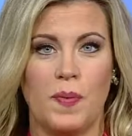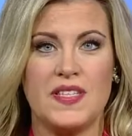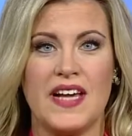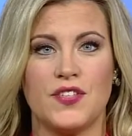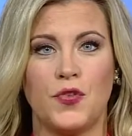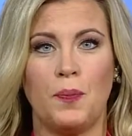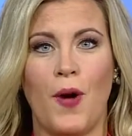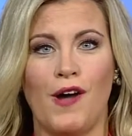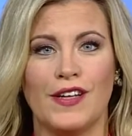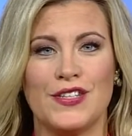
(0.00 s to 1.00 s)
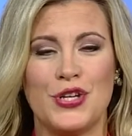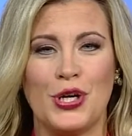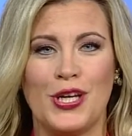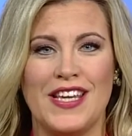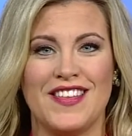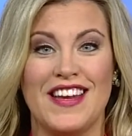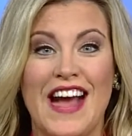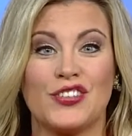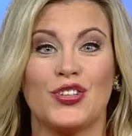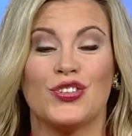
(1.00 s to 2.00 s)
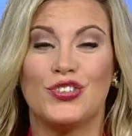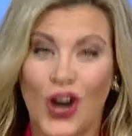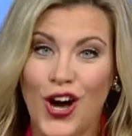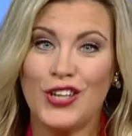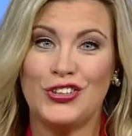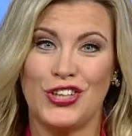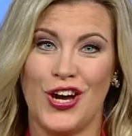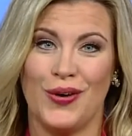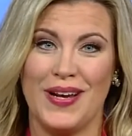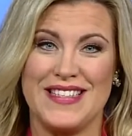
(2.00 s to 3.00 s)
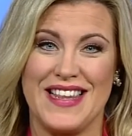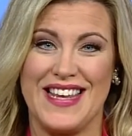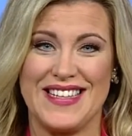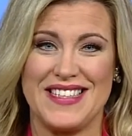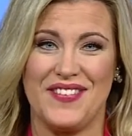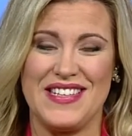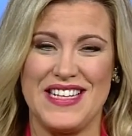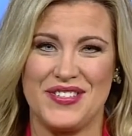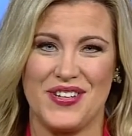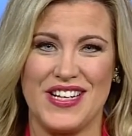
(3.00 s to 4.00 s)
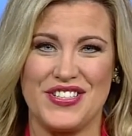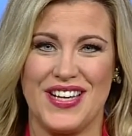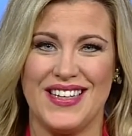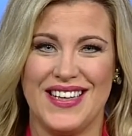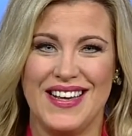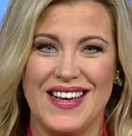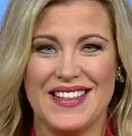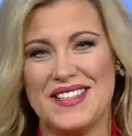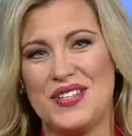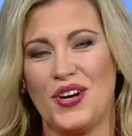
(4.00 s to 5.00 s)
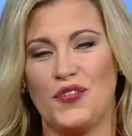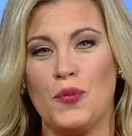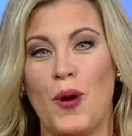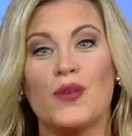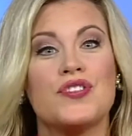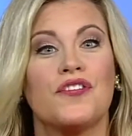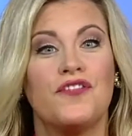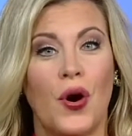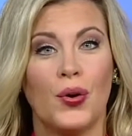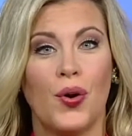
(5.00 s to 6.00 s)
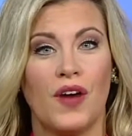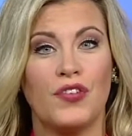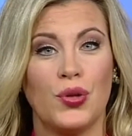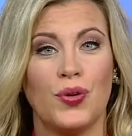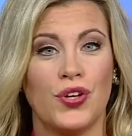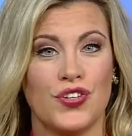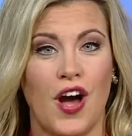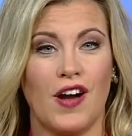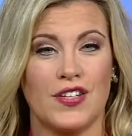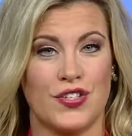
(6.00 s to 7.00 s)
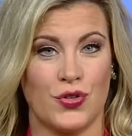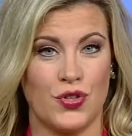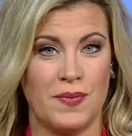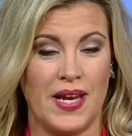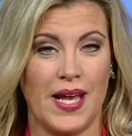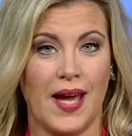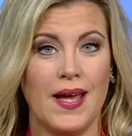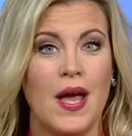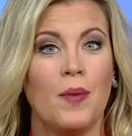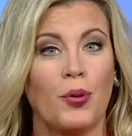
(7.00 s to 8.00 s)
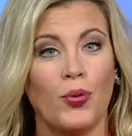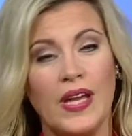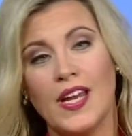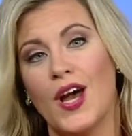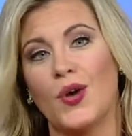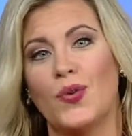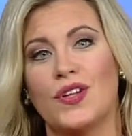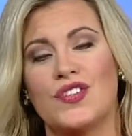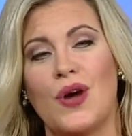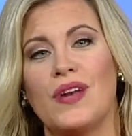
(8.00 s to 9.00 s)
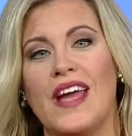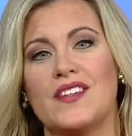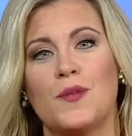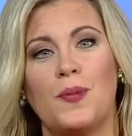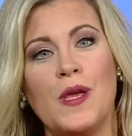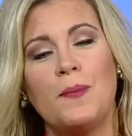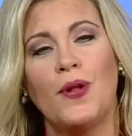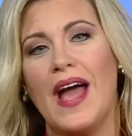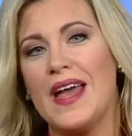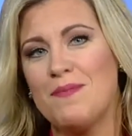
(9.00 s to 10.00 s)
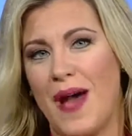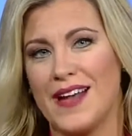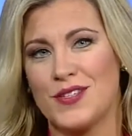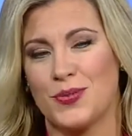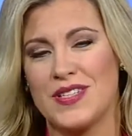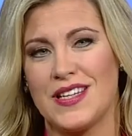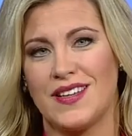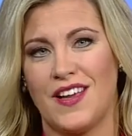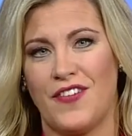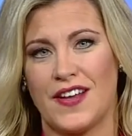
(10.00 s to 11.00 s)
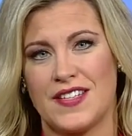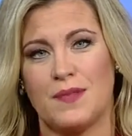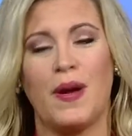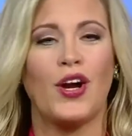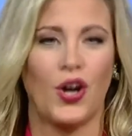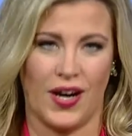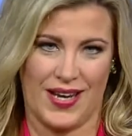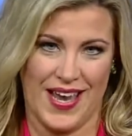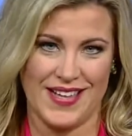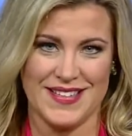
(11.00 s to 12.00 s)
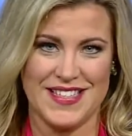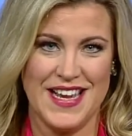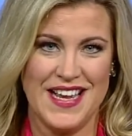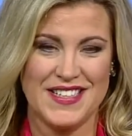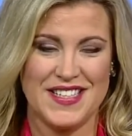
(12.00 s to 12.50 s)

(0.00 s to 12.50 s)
Well, besides football and turkey, the National Dog Show is a Thanksgiving Day tradition. This year, if you post a photo of you and your dog to social media, Purina will donate to people and pets recently affected by hurricanes.